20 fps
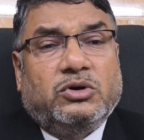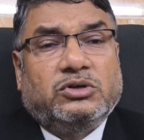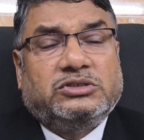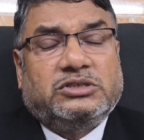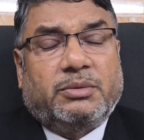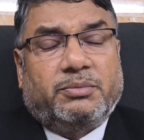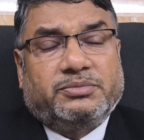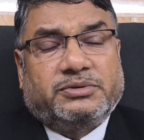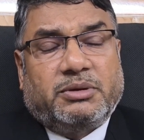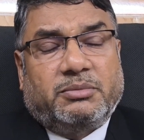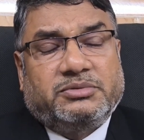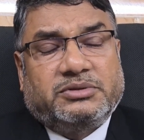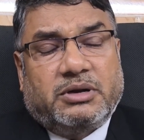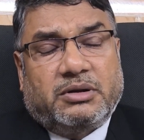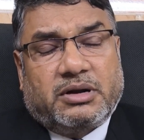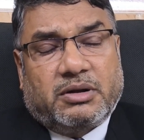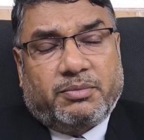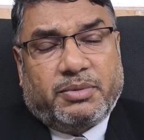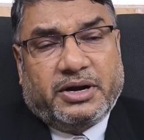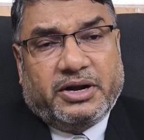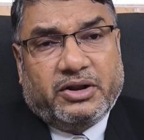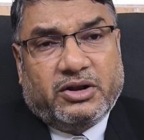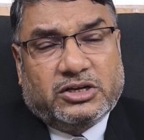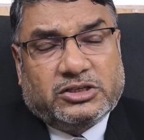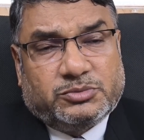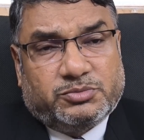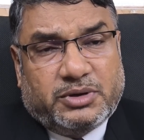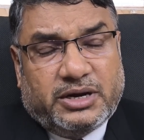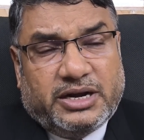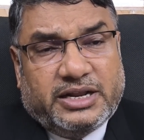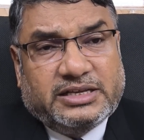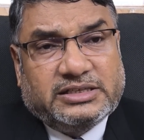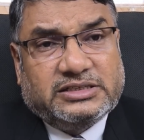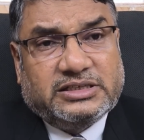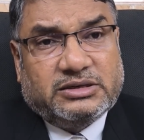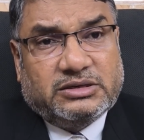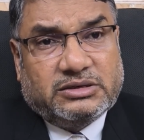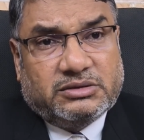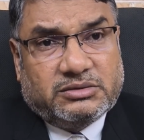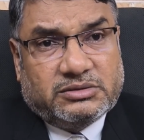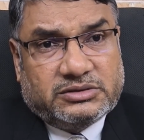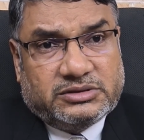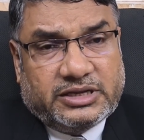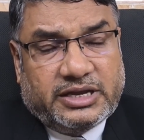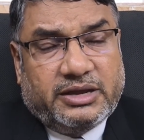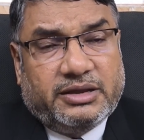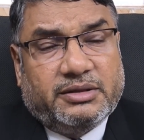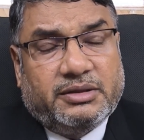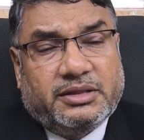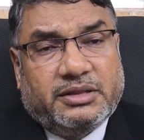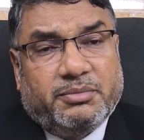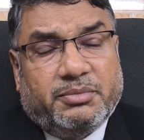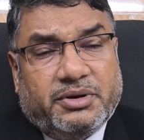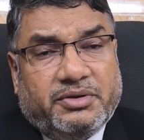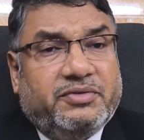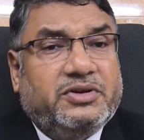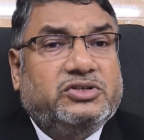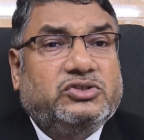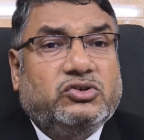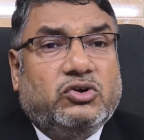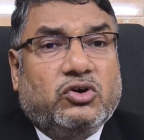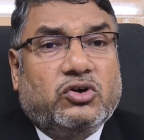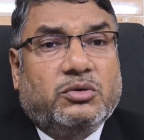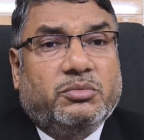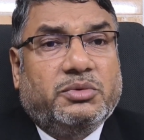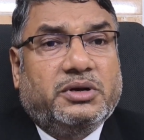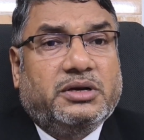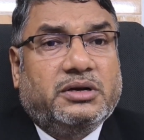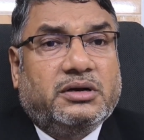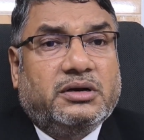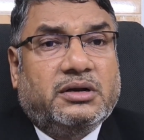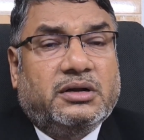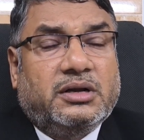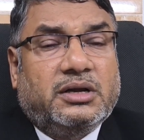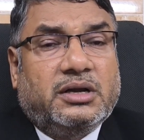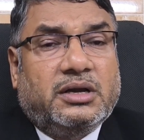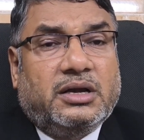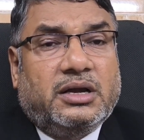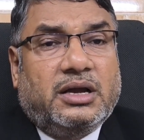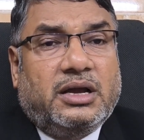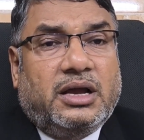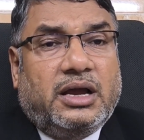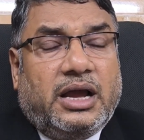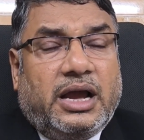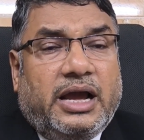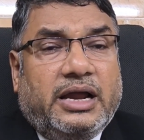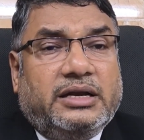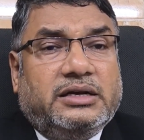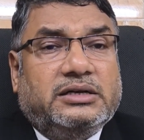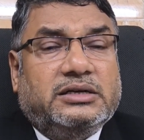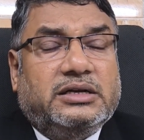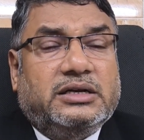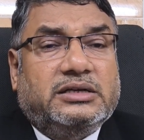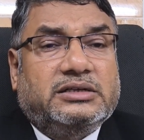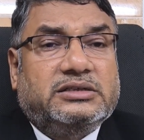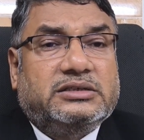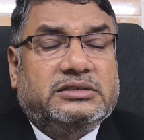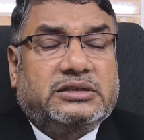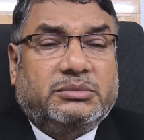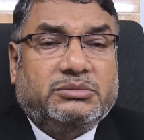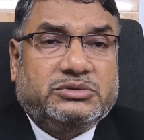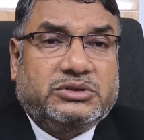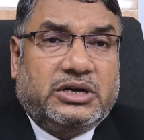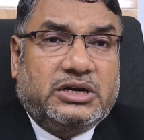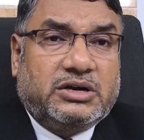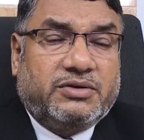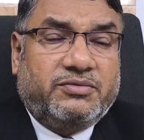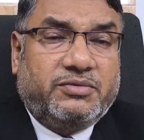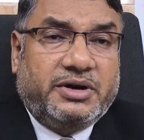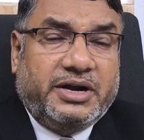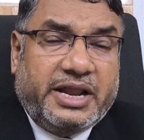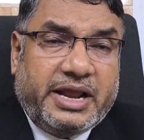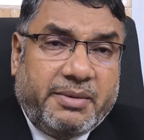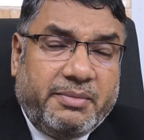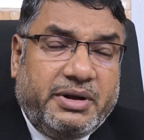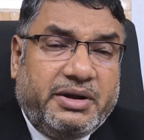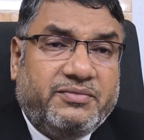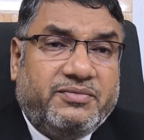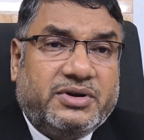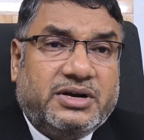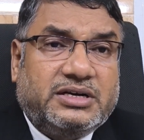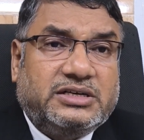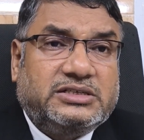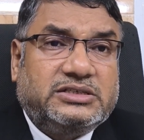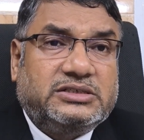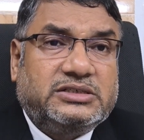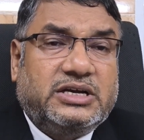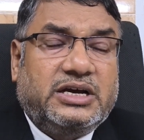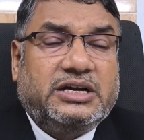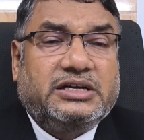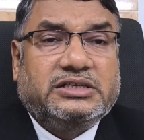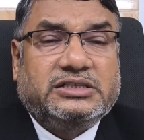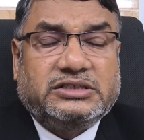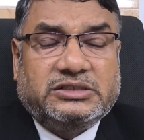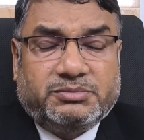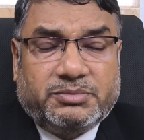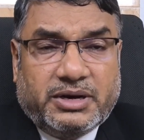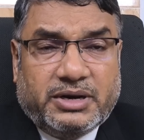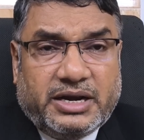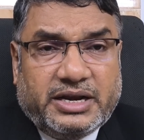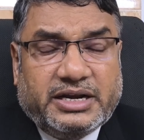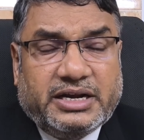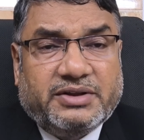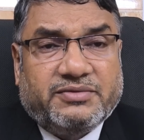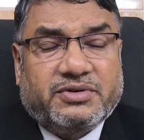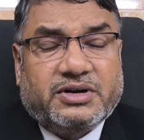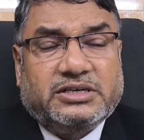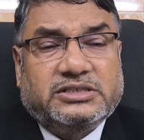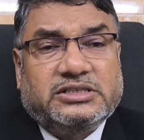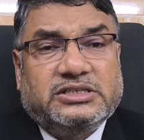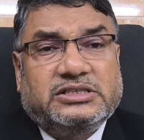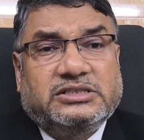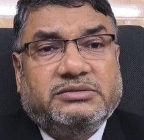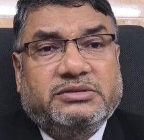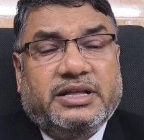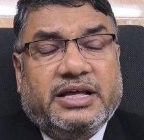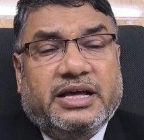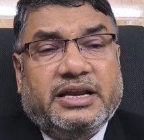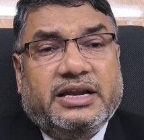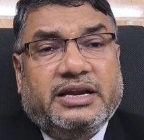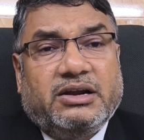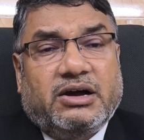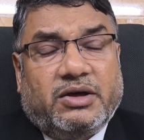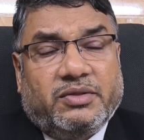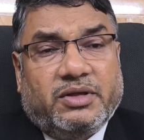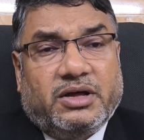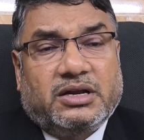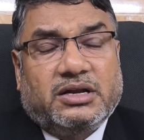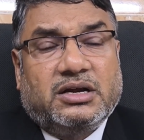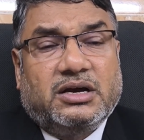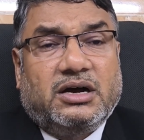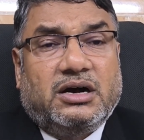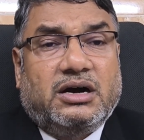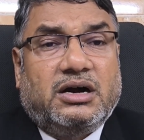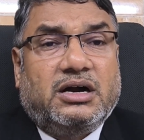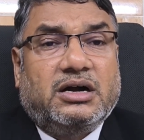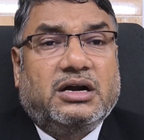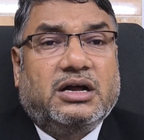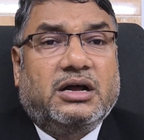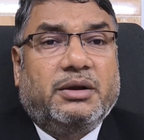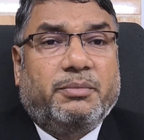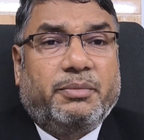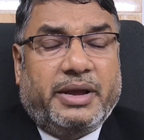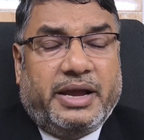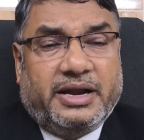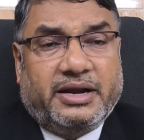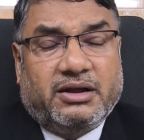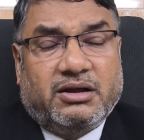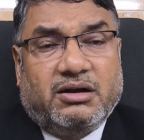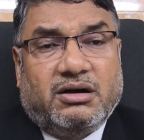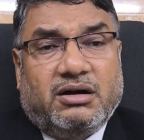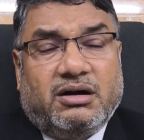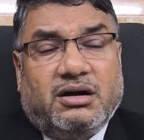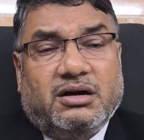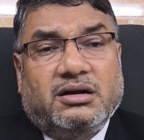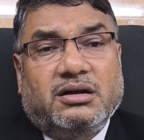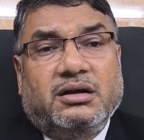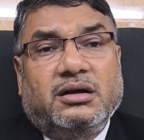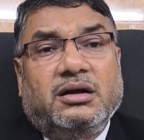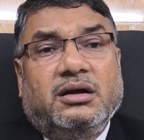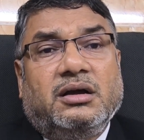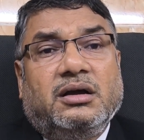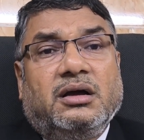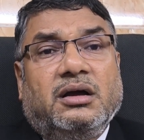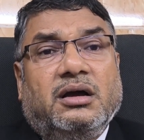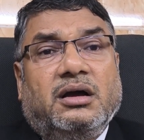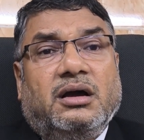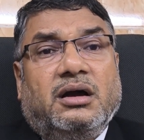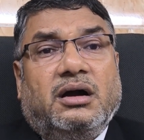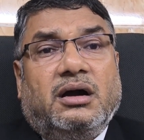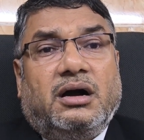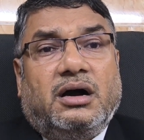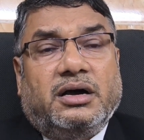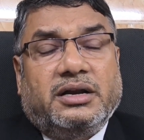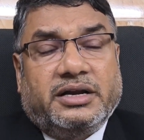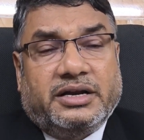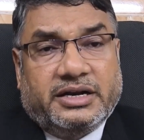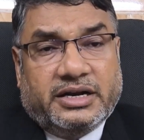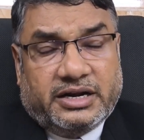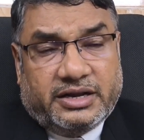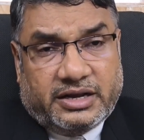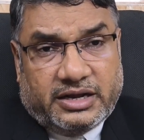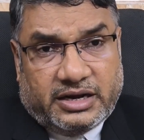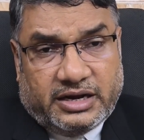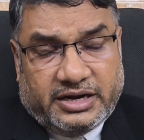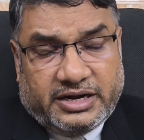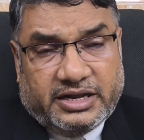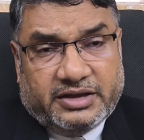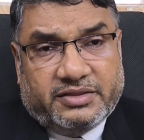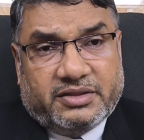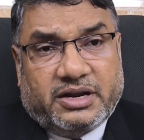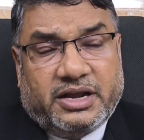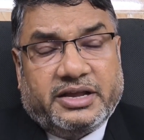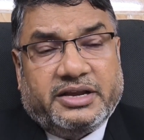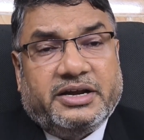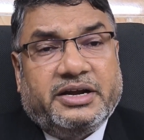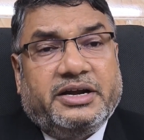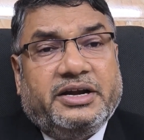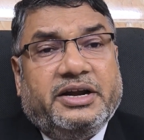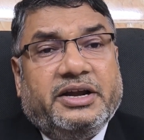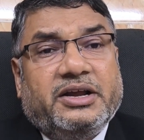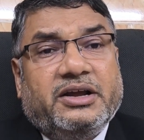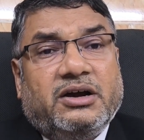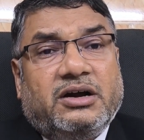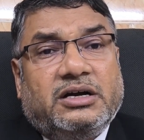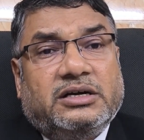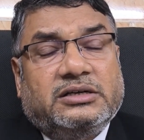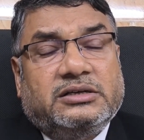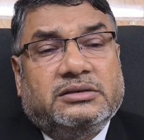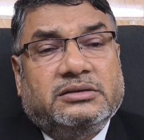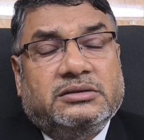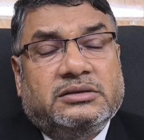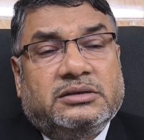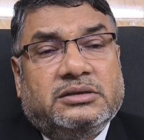some sort of particular spellings in, say, the previous document, and some sort of name difference or spelling difference is there in Aadhaar card or PAN card or in any other identity card,